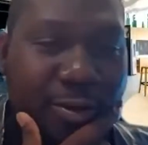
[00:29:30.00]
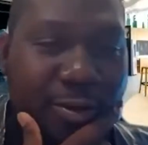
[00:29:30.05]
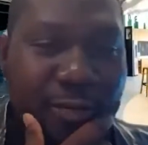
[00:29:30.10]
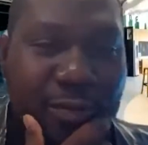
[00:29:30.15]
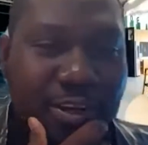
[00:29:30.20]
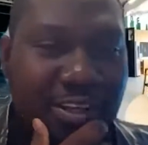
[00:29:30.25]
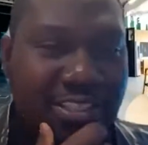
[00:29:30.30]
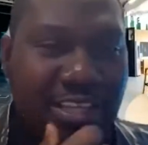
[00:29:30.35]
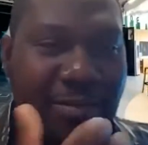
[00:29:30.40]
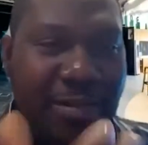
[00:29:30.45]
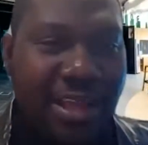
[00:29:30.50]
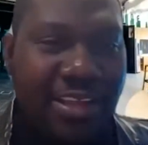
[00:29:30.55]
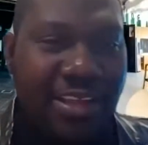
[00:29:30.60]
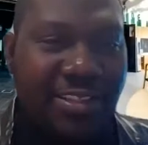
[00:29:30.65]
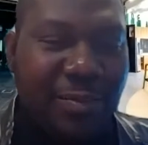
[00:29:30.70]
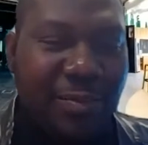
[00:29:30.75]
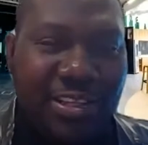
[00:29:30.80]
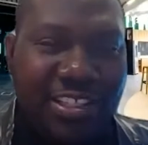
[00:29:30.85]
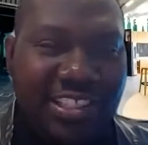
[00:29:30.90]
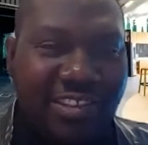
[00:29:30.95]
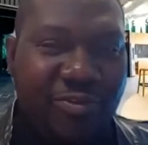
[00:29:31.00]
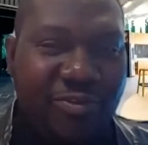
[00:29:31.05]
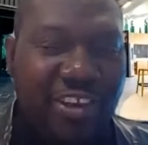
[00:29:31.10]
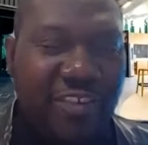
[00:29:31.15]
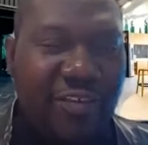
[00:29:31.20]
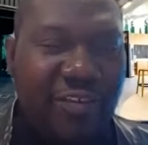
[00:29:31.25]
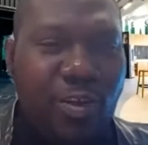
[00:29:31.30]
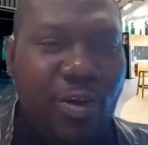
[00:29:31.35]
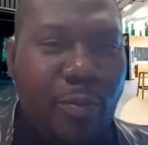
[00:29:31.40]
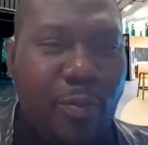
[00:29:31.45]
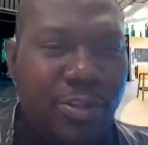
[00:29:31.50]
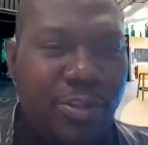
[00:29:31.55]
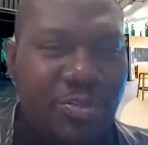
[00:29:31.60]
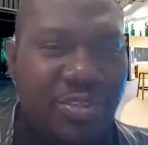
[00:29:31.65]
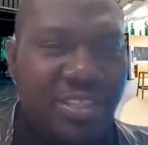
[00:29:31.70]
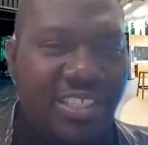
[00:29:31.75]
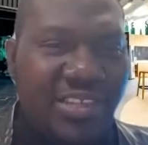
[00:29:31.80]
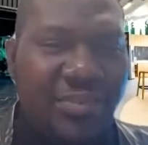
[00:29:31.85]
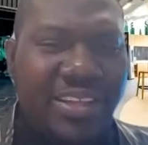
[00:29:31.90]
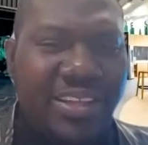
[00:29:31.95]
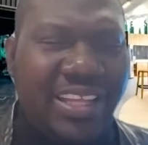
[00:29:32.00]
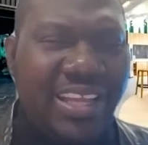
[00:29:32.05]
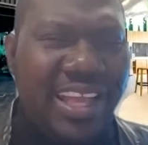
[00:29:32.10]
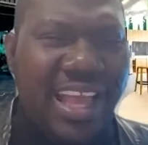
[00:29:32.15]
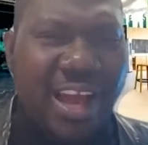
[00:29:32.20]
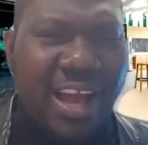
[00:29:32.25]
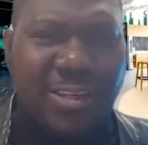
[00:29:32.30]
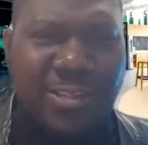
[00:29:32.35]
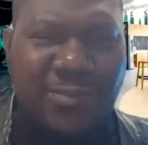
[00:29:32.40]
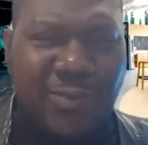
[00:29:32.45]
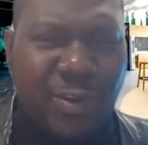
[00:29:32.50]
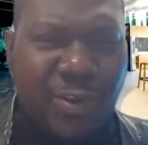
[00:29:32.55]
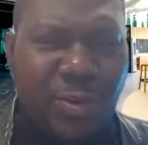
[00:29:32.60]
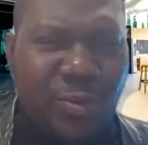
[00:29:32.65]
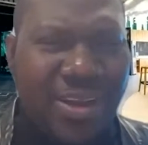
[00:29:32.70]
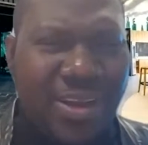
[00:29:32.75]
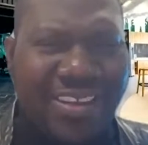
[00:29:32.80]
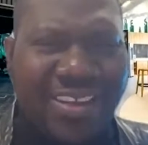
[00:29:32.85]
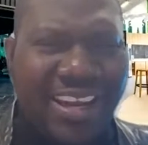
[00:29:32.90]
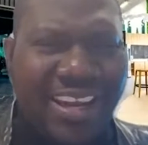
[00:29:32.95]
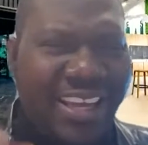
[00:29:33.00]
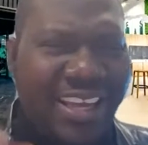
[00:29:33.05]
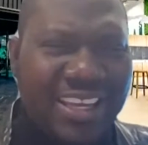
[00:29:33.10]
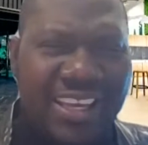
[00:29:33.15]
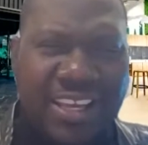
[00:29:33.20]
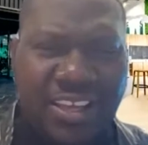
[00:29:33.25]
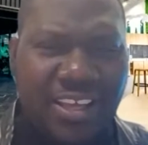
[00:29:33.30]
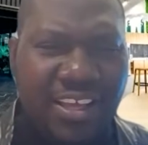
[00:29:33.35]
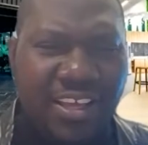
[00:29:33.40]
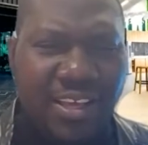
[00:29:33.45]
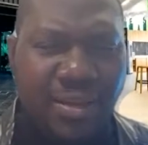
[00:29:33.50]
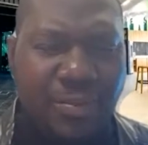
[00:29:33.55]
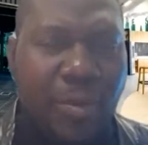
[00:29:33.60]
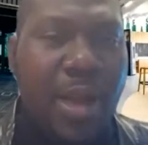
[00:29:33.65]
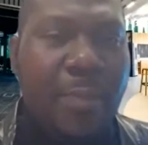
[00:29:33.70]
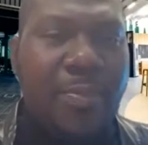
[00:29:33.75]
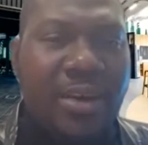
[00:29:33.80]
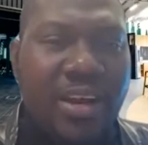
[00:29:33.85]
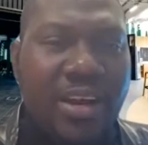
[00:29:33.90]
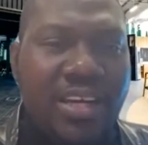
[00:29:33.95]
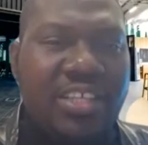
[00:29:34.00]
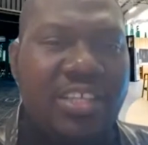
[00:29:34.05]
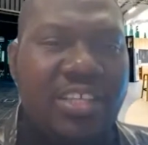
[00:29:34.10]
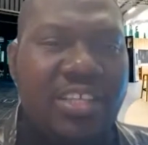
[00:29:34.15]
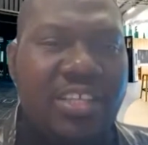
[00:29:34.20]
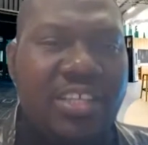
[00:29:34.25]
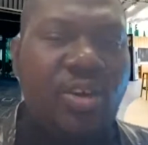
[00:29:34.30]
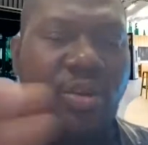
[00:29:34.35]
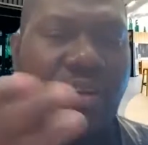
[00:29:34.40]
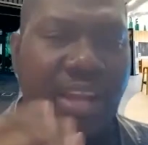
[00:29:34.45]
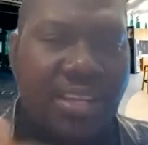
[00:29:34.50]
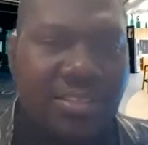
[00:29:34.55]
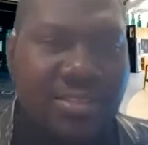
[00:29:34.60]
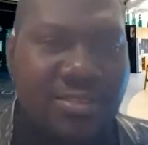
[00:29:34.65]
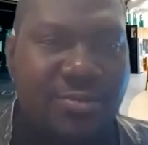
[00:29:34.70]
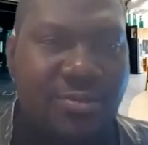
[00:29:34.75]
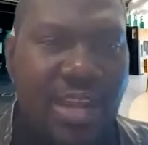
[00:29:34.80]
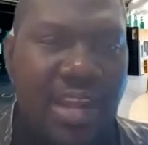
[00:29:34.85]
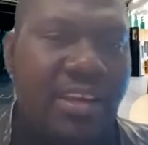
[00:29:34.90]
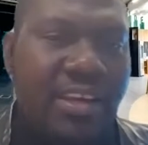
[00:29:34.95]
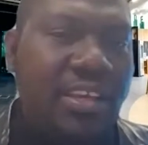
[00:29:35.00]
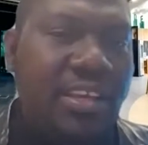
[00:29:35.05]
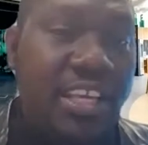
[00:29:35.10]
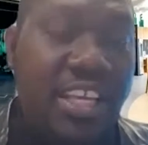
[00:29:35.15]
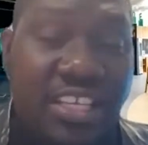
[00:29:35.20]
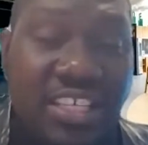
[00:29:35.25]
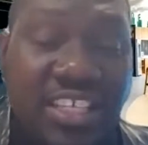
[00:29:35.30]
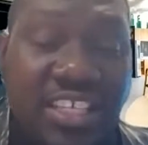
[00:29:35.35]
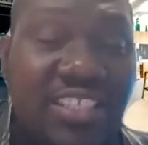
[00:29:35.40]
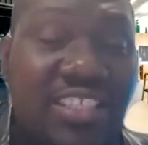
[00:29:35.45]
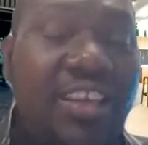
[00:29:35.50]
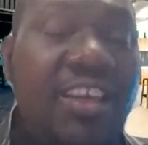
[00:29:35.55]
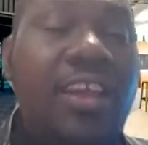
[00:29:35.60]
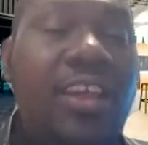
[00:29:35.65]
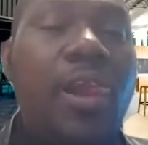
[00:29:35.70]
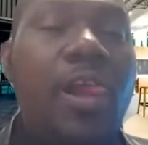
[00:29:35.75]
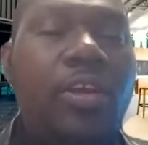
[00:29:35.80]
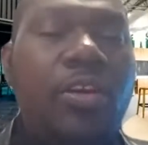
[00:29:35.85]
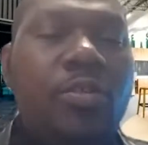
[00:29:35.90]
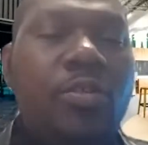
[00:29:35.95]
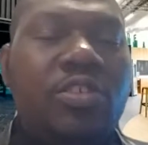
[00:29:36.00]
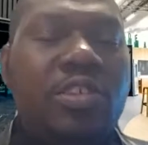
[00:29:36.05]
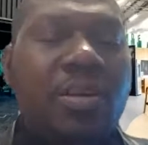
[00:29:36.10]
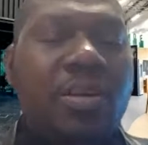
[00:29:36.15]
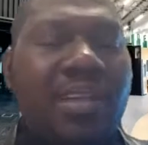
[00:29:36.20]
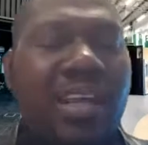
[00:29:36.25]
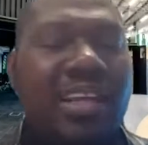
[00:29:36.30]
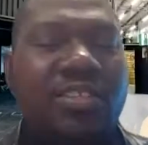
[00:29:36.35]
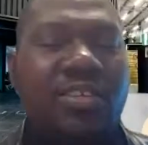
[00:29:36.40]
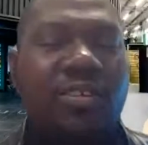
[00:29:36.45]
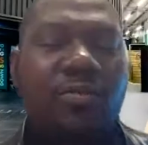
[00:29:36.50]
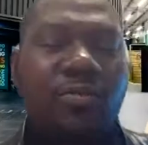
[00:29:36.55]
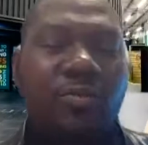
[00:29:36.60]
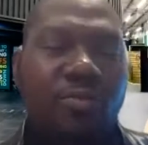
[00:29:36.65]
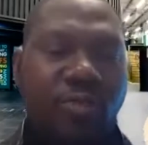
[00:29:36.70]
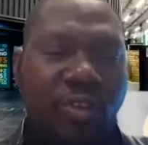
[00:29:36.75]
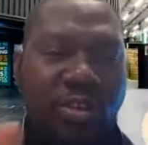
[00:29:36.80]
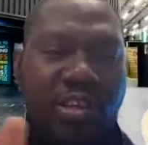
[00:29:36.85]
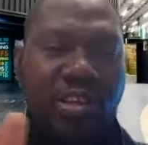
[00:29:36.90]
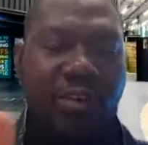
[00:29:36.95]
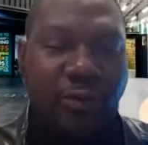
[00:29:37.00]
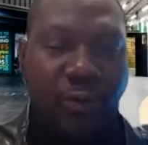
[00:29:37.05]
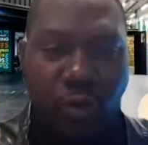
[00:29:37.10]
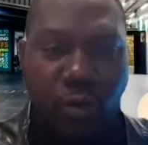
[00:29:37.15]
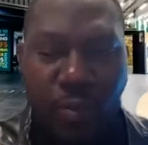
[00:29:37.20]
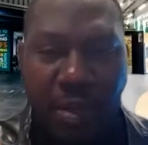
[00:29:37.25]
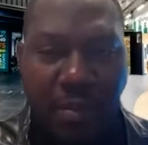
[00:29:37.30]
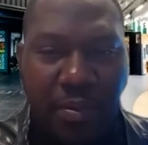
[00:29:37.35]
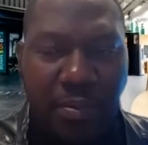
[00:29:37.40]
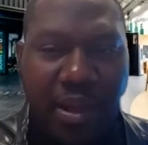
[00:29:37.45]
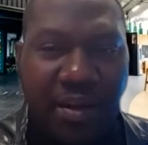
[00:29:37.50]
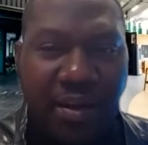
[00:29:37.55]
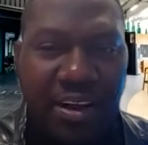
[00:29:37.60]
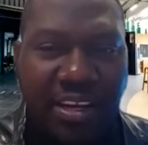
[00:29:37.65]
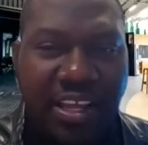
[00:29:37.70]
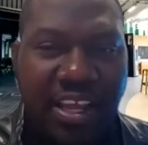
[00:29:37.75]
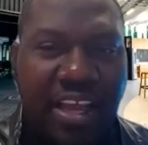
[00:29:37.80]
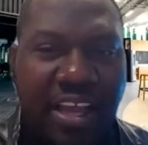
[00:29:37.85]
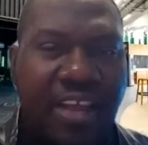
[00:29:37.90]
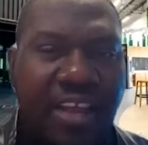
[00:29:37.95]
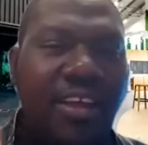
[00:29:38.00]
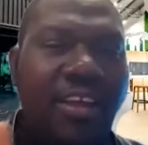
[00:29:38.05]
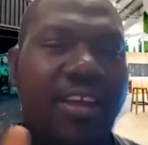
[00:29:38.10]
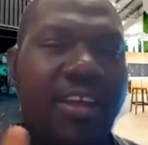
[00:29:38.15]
because I'm like, somebody's going to give you opportunity, rented the house for you, and you're like, well, apparently she understood. And she said, sometimes those of you who might be married here,